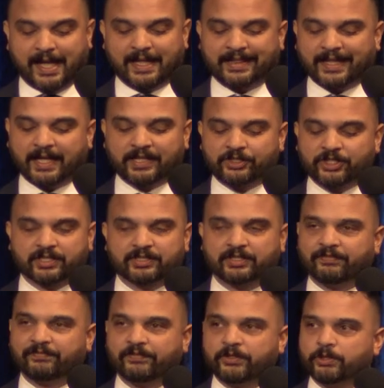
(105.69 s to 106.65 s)
And then
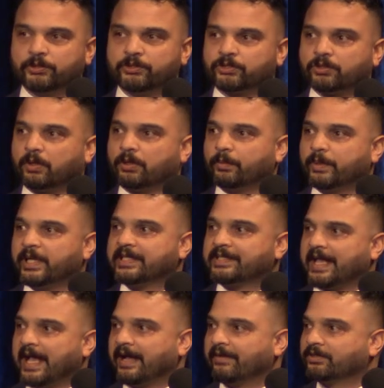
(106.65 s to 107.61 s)
just a few short
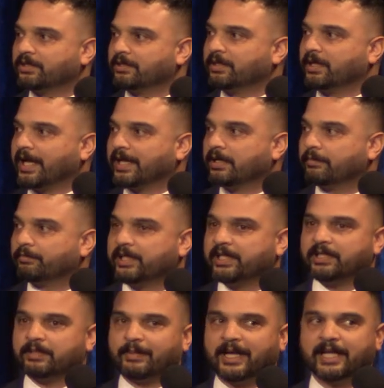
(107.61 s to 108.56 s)
weeks after I
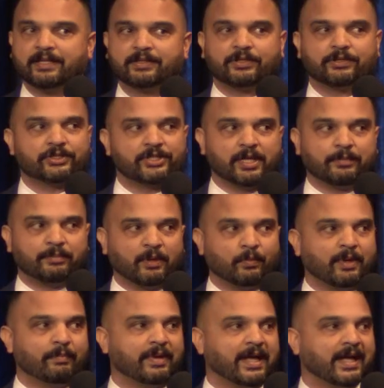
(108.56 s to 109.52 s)
completed my internship
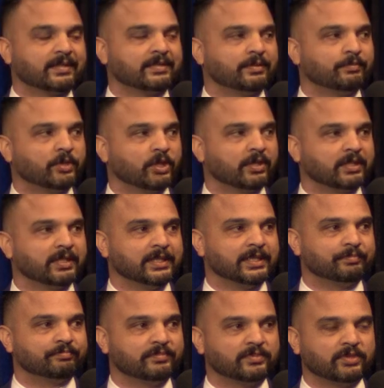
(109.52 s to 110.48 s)
and went back to
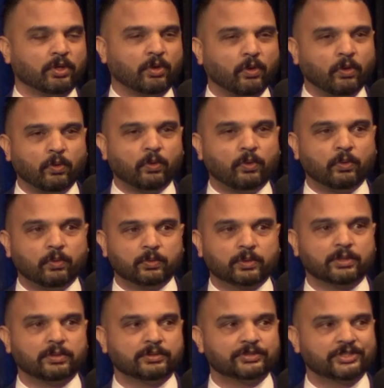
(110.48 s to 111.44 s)
Berkeley, the whole
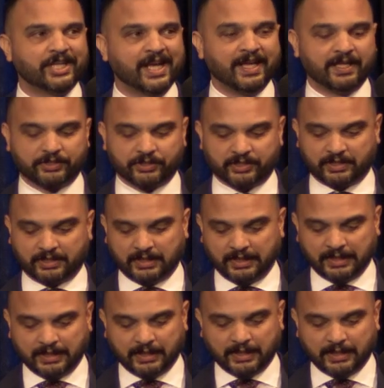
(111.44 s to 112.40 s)
world changed.
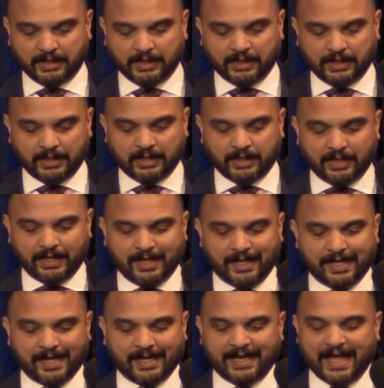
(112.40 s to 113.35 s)

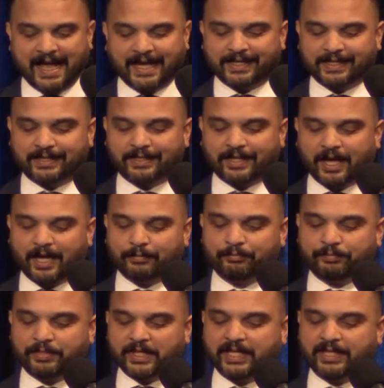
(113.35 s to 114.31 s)
And had it
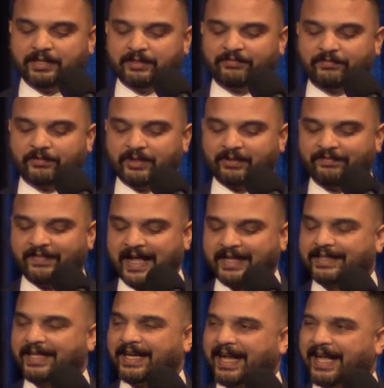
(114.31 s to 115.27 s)
not been for the
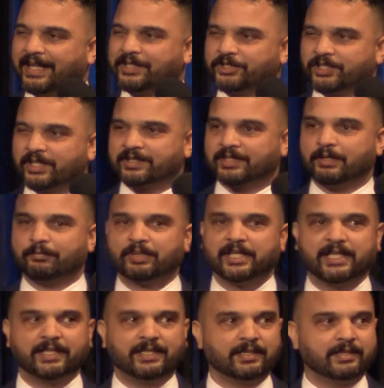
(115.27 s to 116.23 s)
fact that I had just
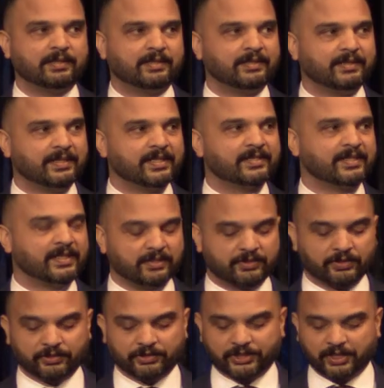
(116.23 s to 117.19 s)
completed this
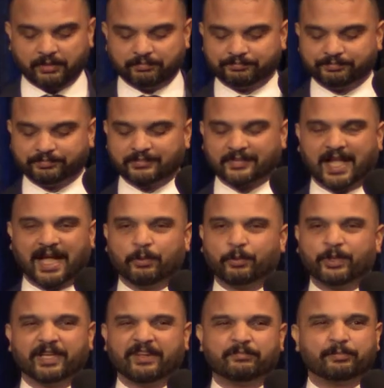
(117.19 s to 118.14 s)
internship, I
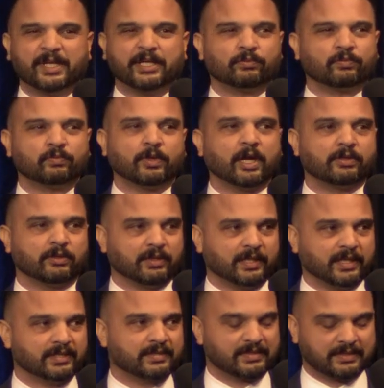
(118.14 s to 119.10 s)
would have been
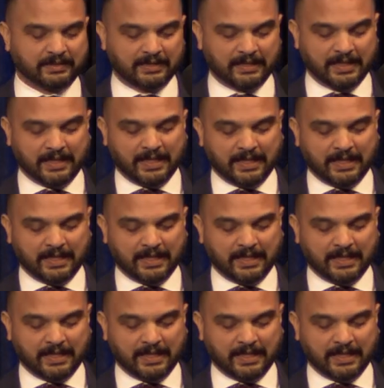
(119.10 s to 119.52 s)
rudderless,